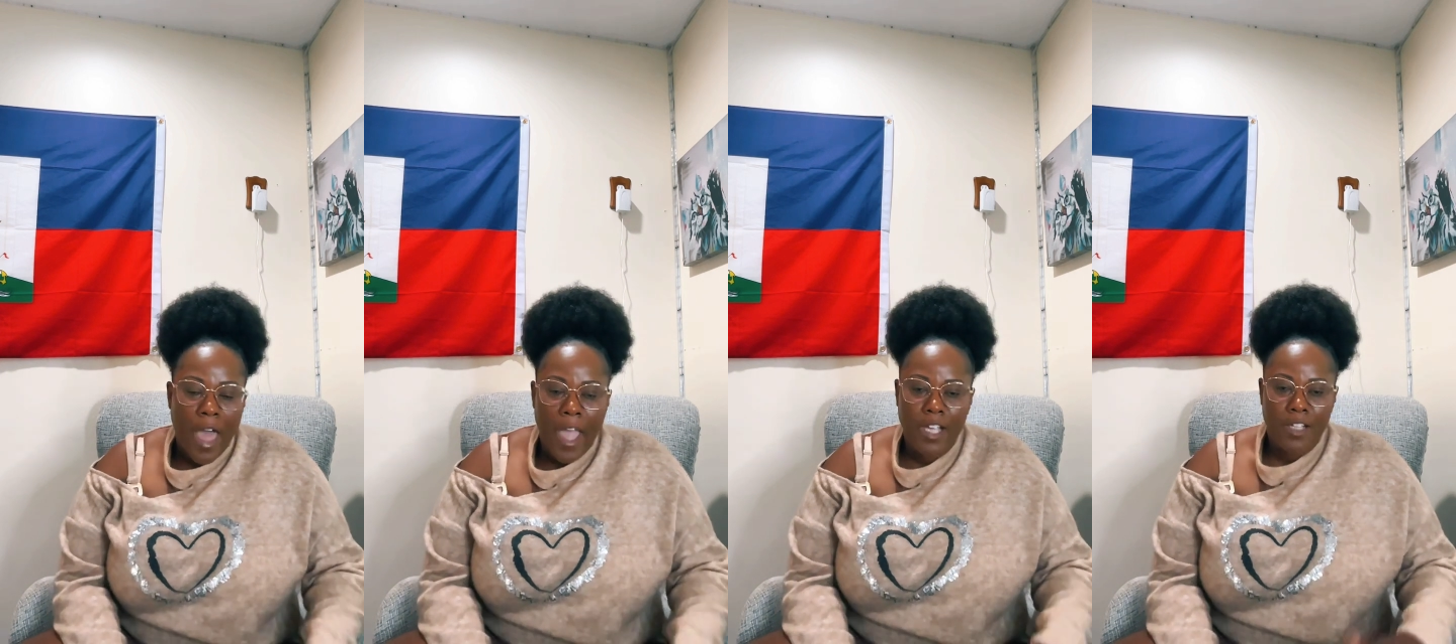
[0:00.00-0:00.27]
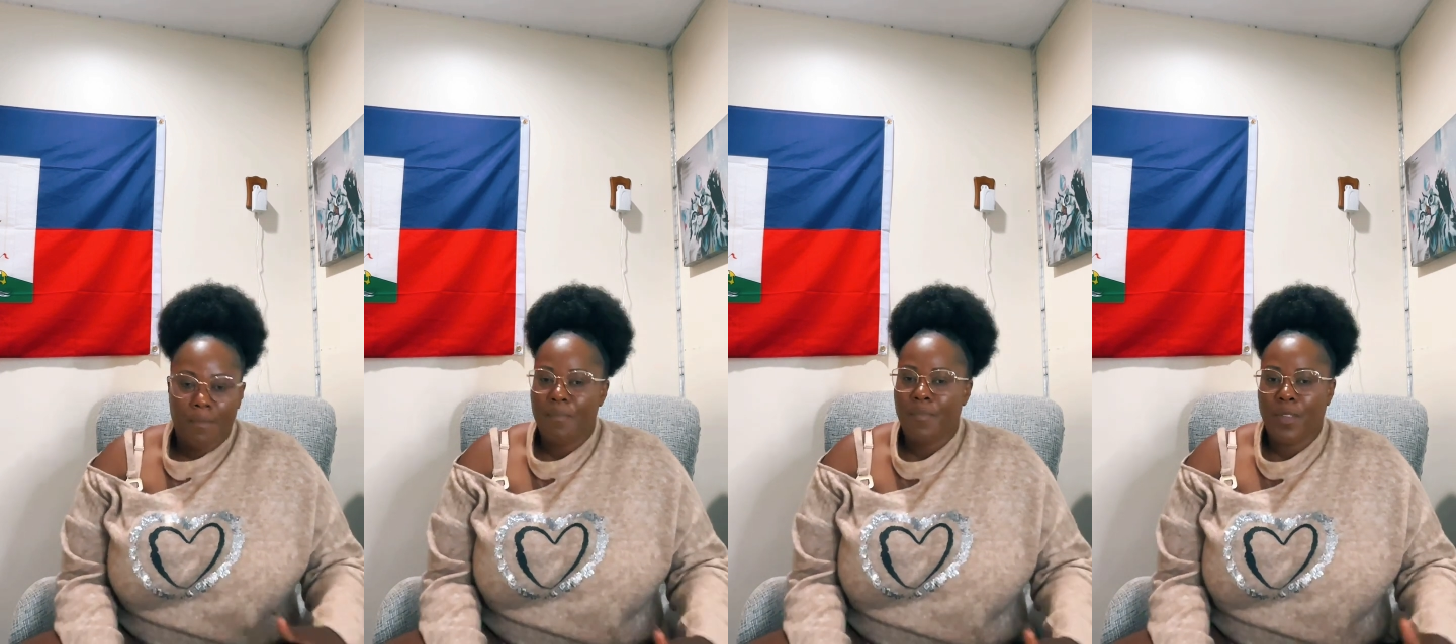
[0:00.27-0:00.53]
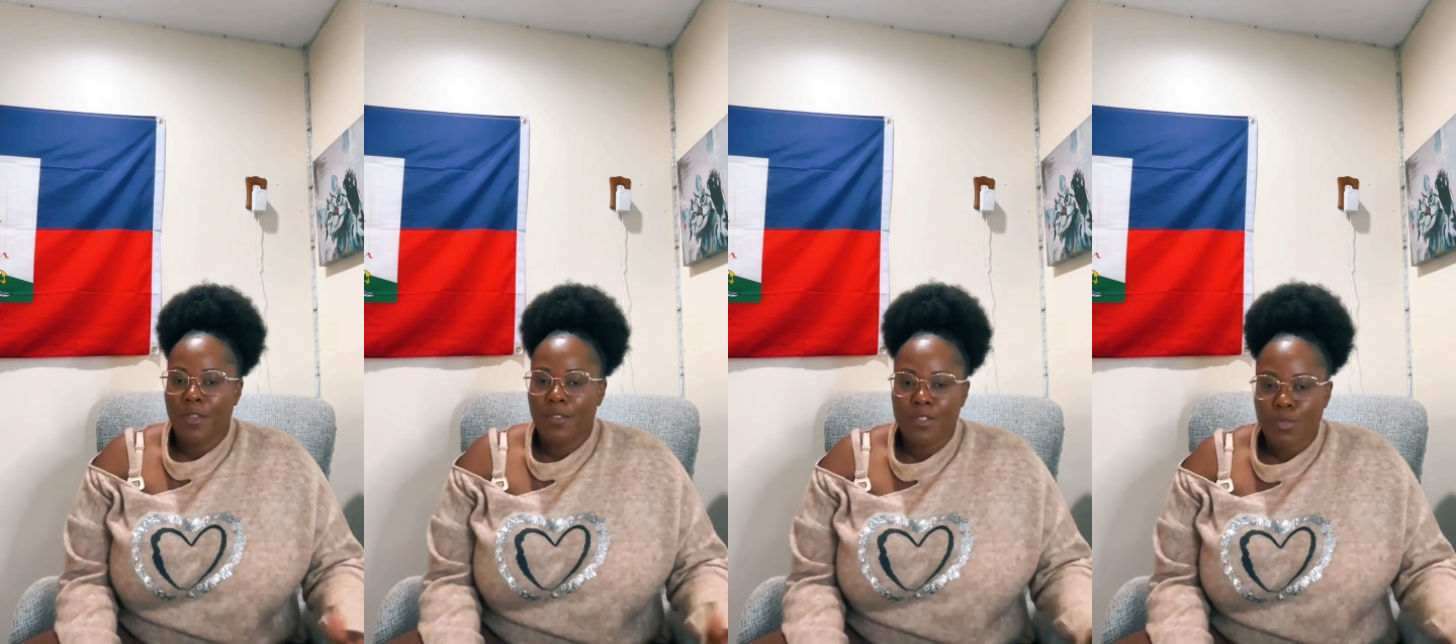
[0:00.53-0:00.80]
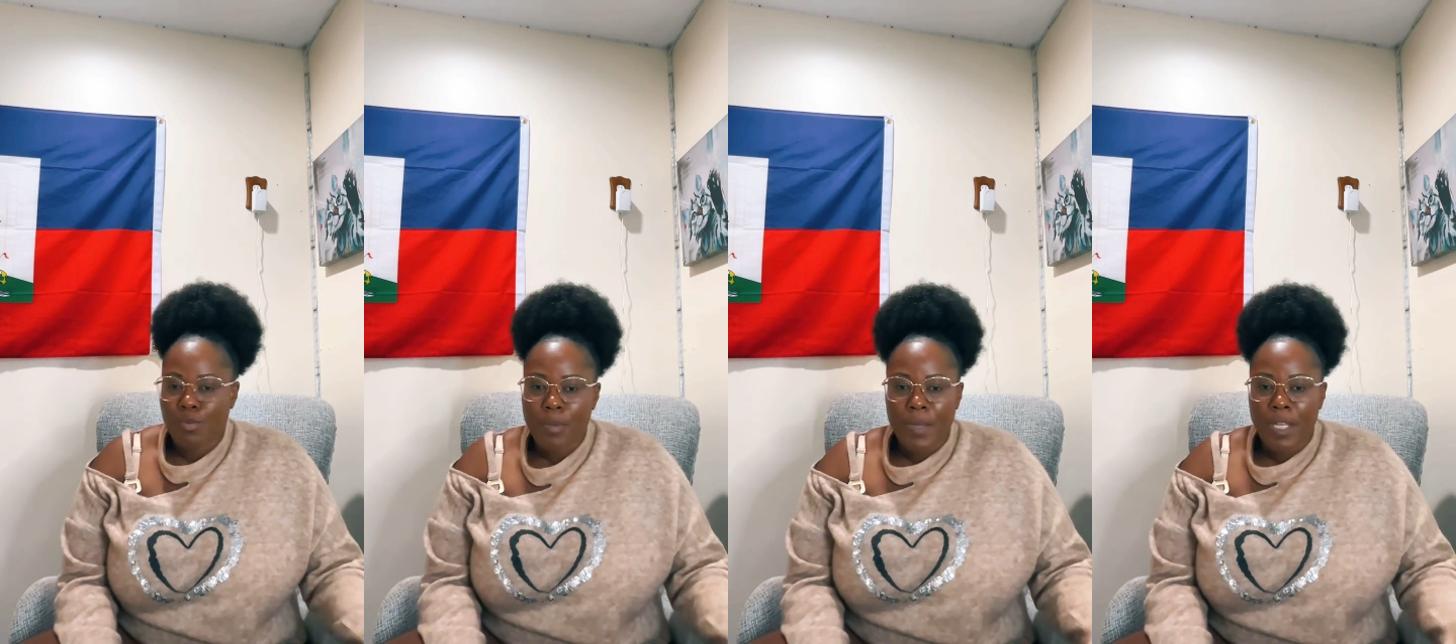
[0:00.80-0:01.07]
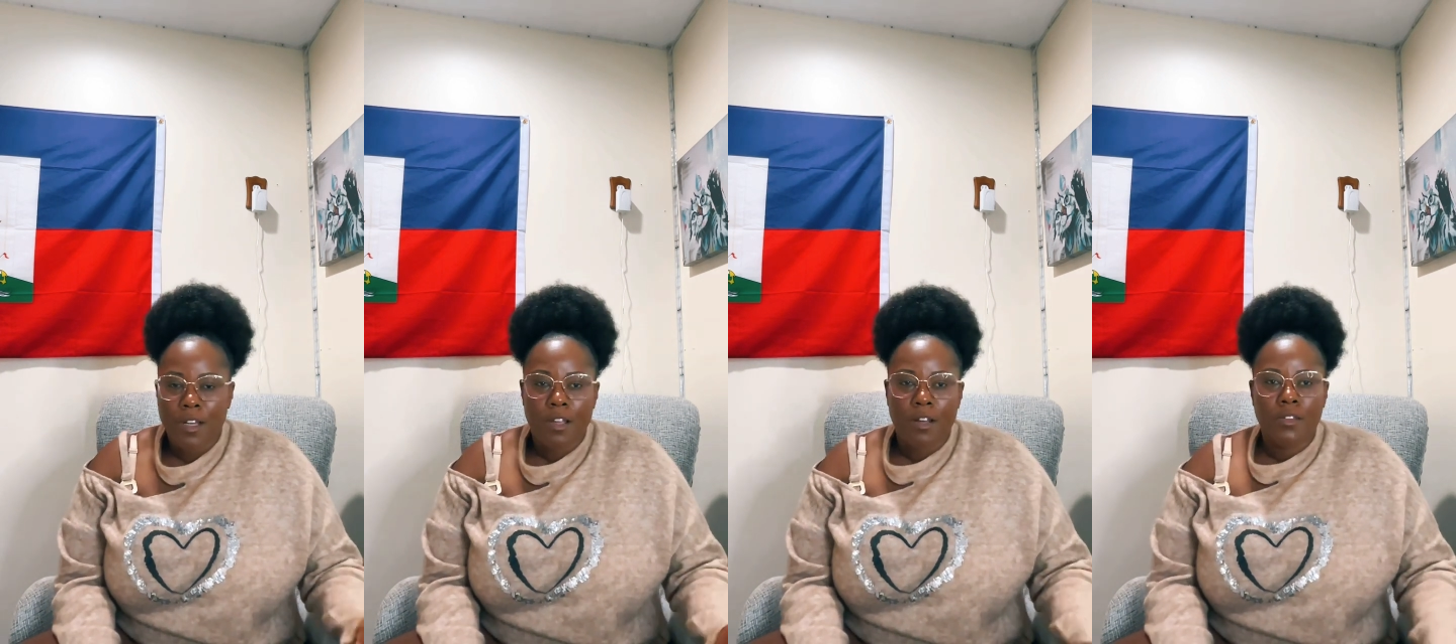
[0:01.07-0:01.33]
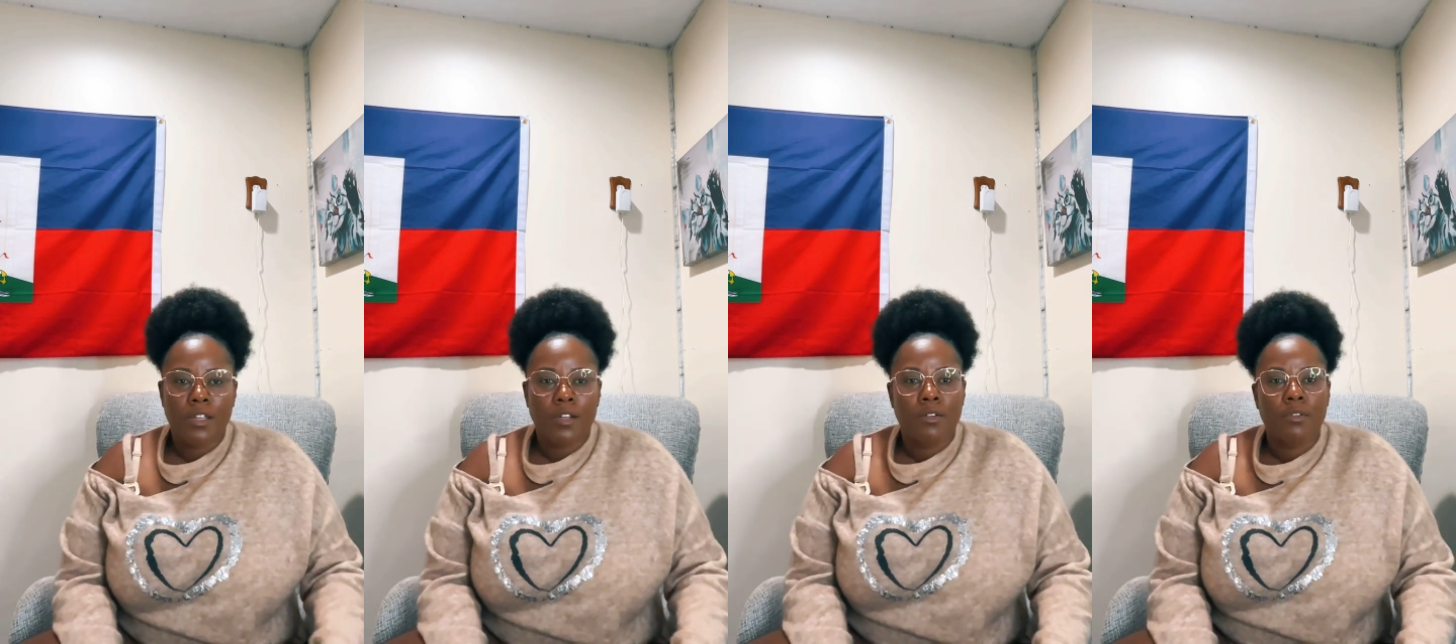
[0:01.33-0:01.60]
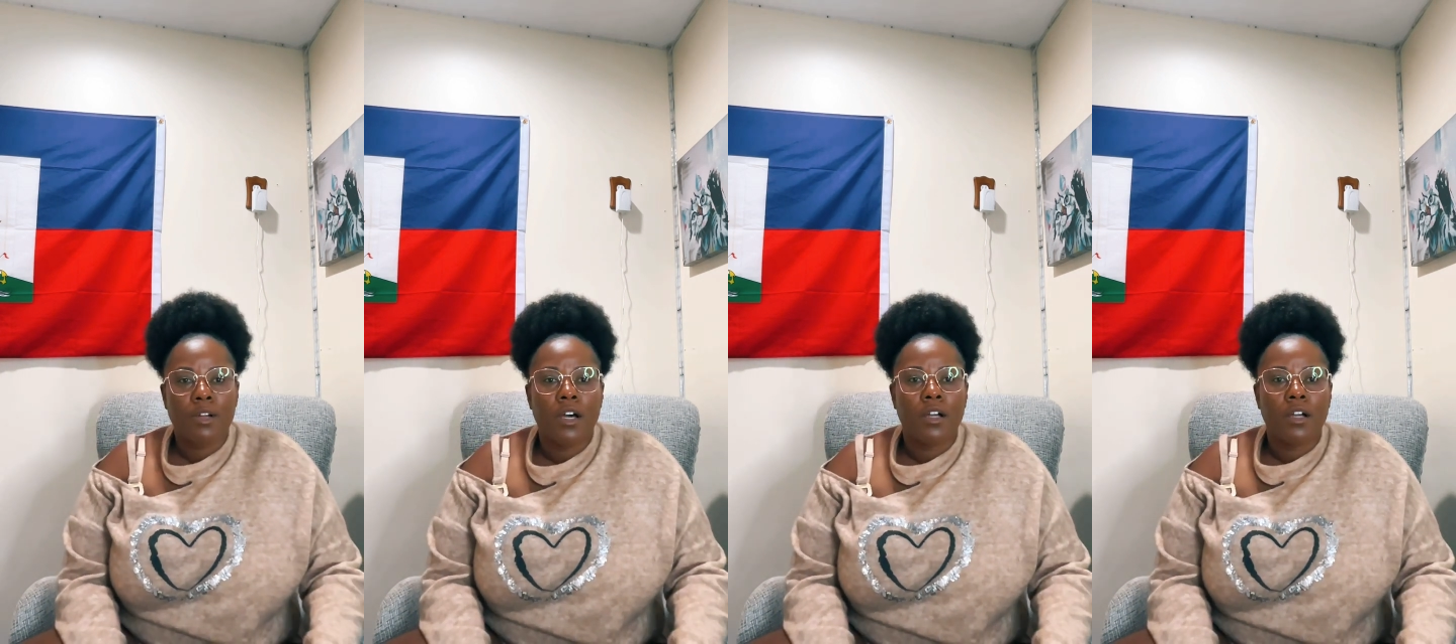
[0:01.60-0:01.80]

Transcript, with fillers: like sweeping it under the